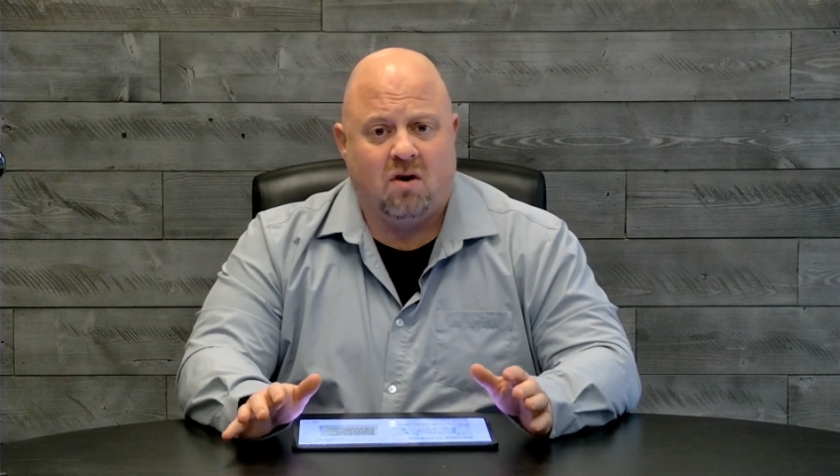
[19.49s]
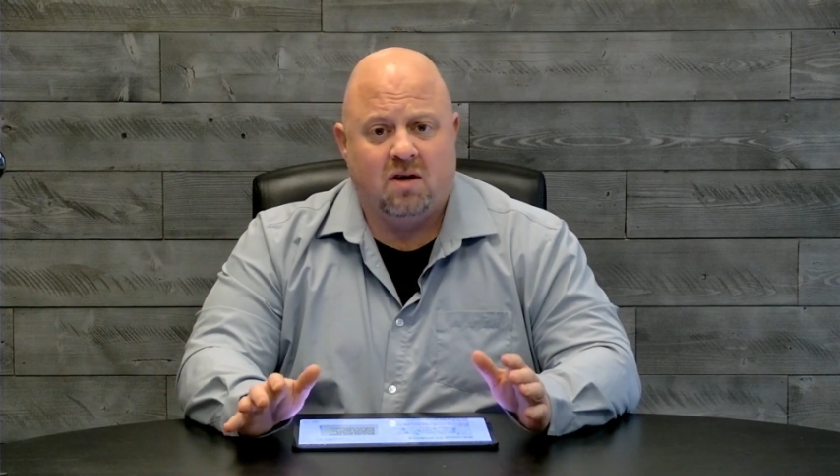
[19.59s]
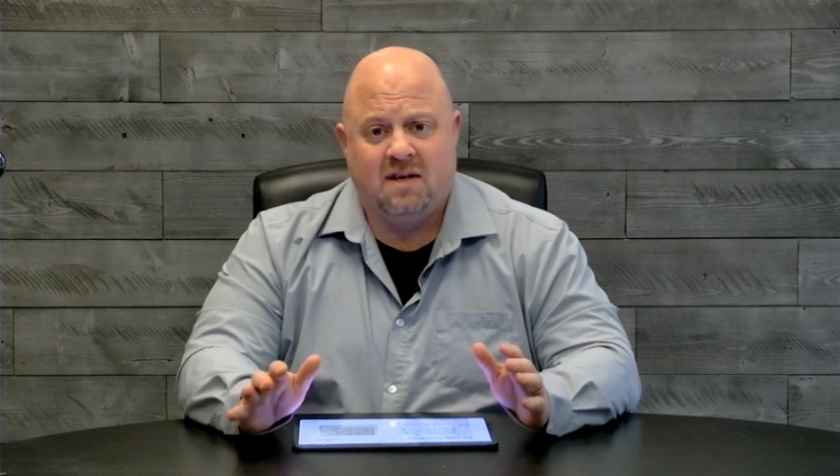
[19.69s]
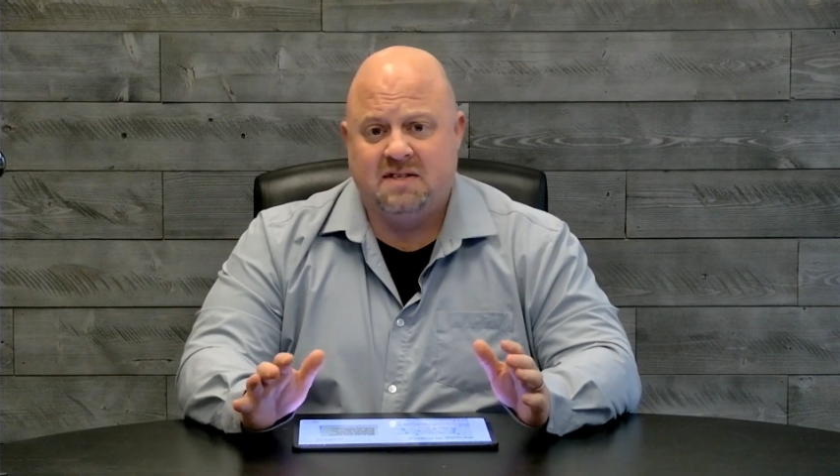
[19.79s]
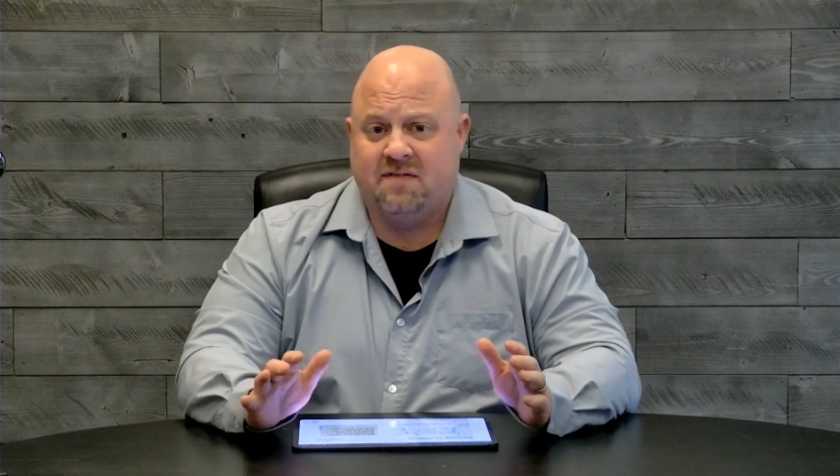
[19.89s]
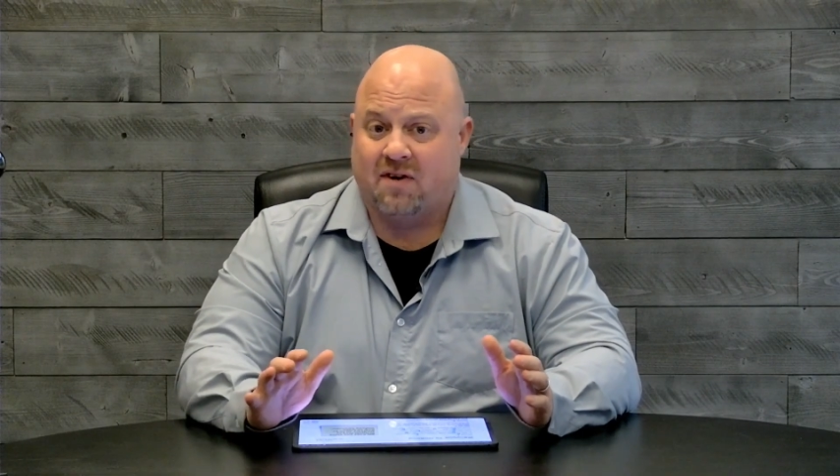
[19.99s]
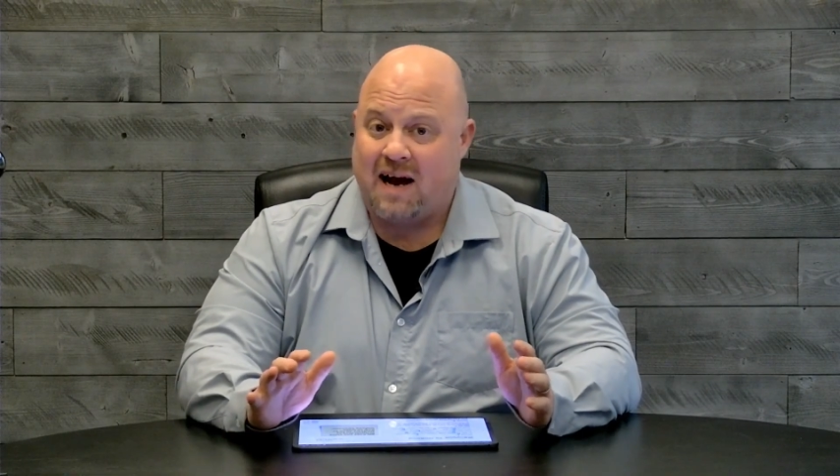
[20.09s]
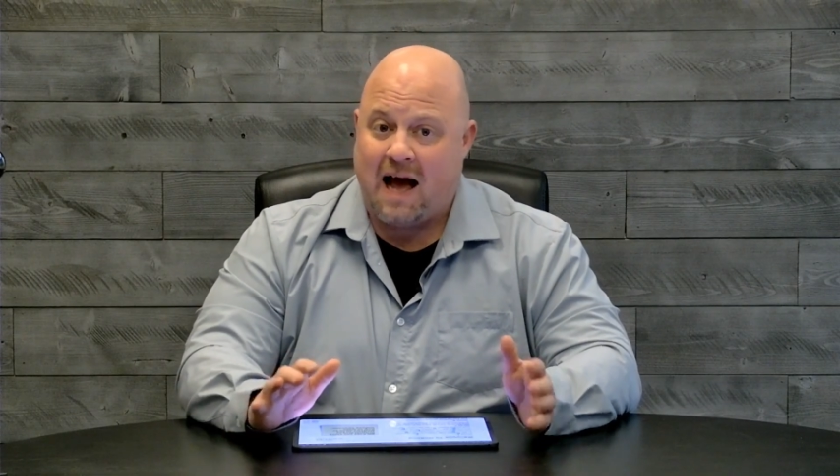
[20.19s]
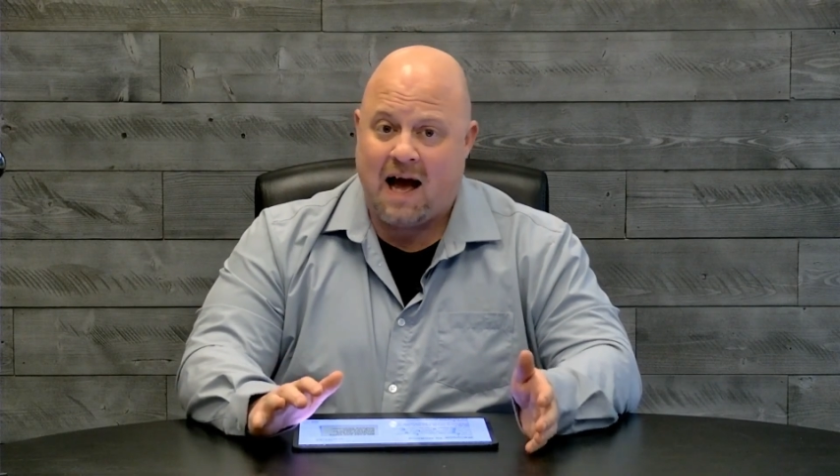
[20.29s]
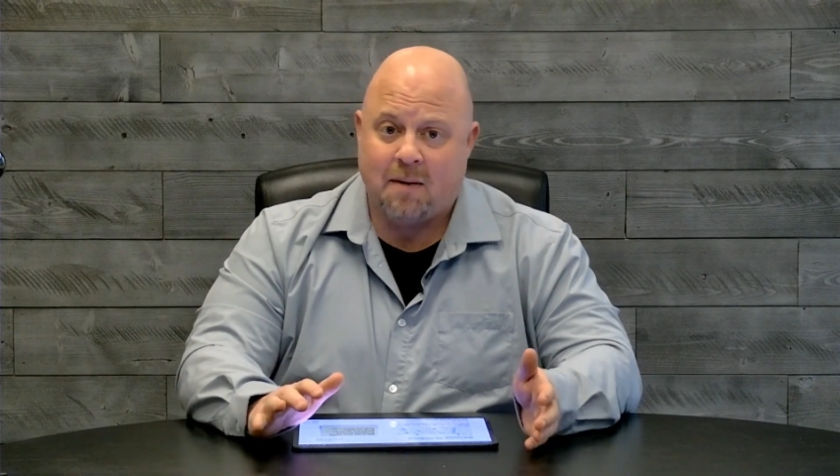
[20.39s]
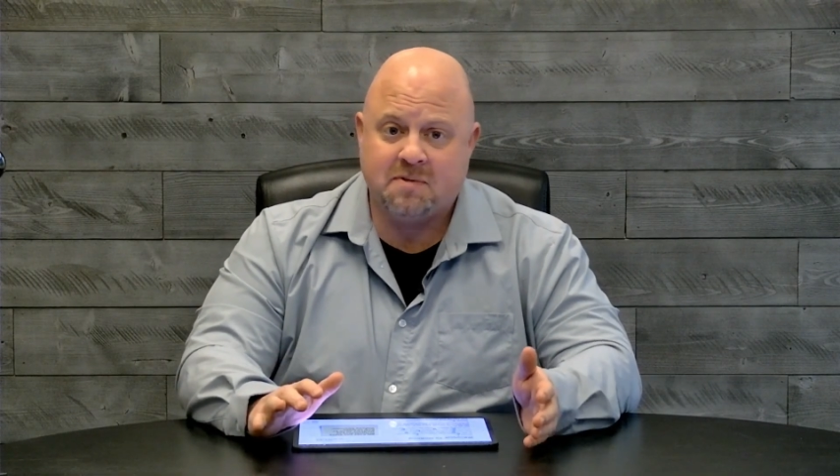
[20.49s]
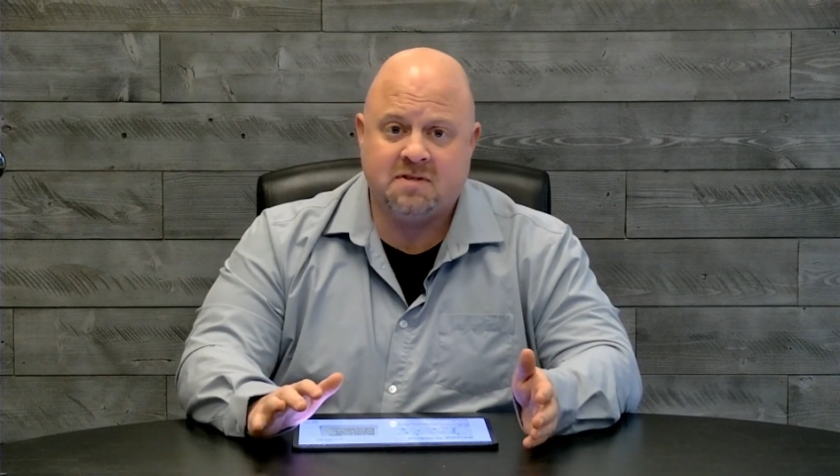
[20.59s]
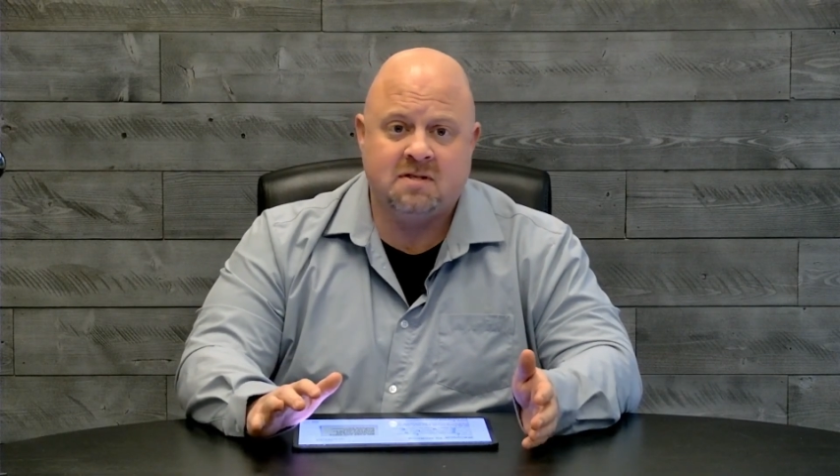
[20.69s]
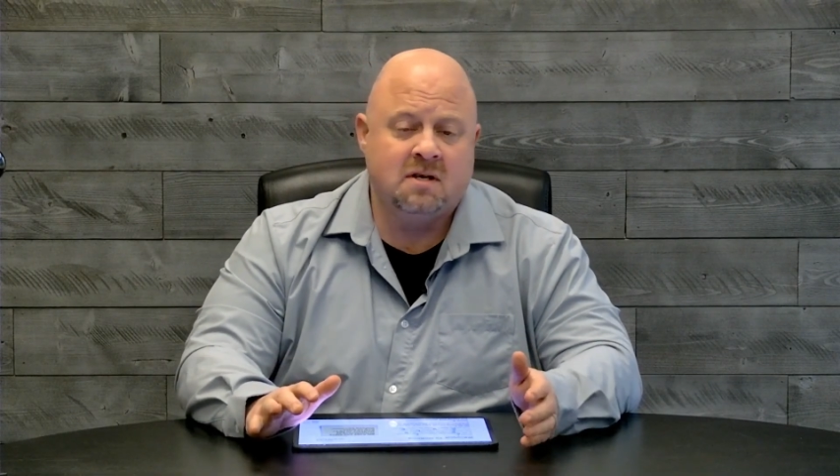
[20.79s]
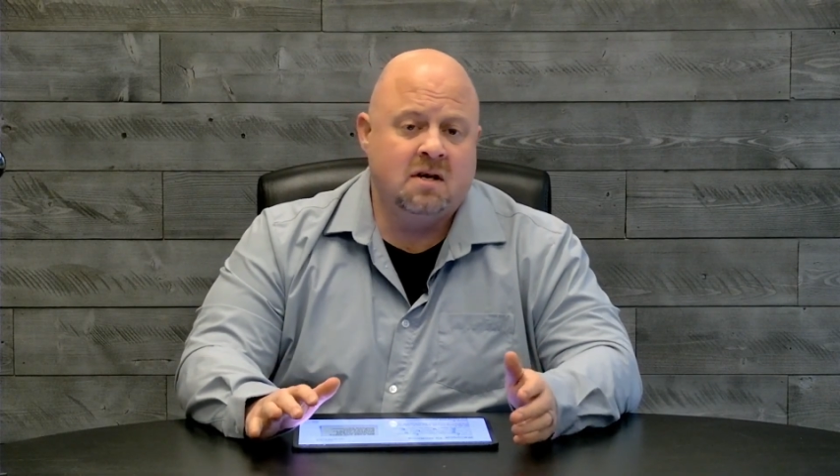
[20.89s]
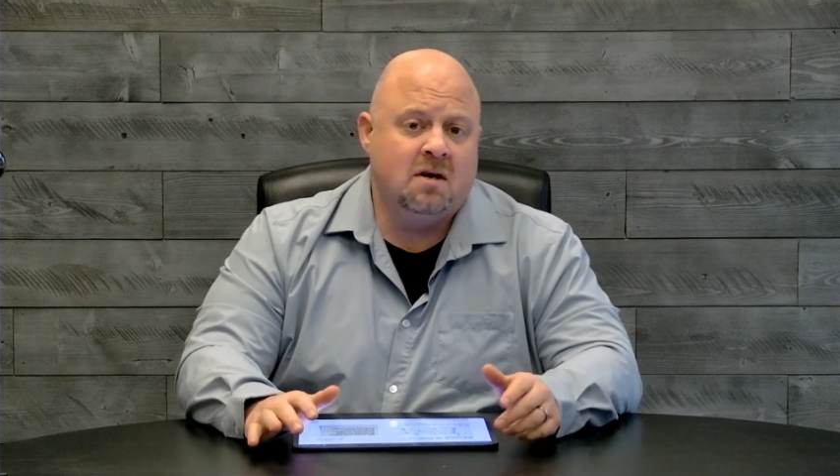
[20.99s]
in different apps